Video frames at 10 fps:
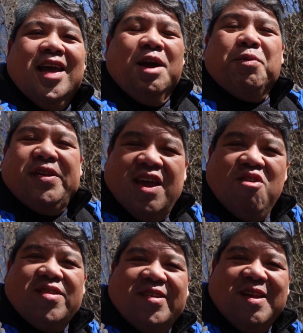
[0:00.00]
It was here
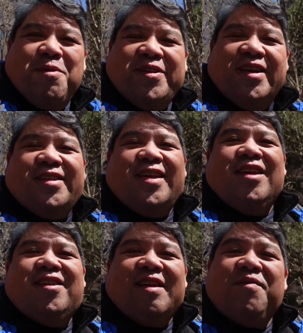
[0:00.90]
on December 16,
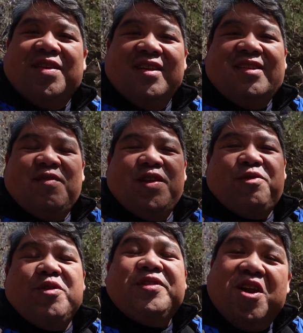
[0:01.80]

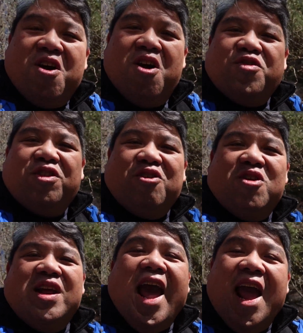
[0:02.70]
1773, that
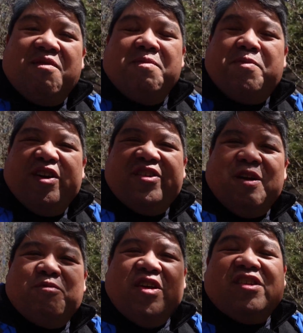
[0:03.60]
130 angry British
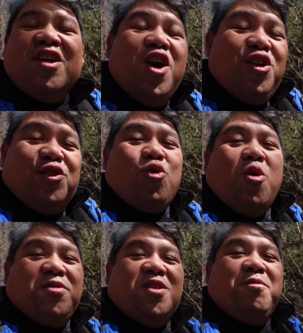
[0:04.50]
subjects
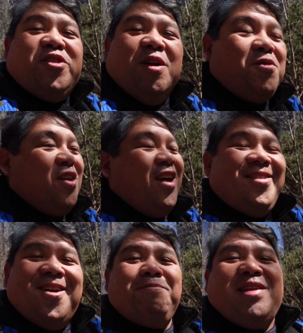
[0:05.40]
stormed some ships,
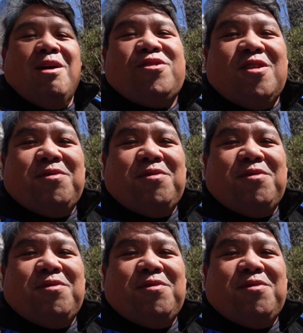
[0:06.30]
dumped out some